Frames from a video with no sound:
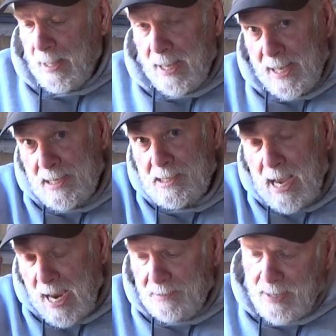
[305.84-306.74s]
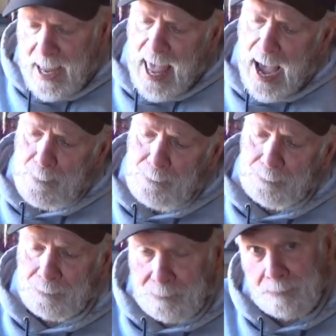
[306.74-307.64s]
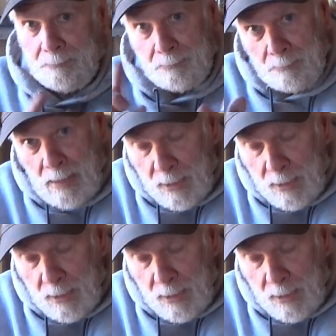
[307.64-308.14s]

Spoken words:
inside the cap, I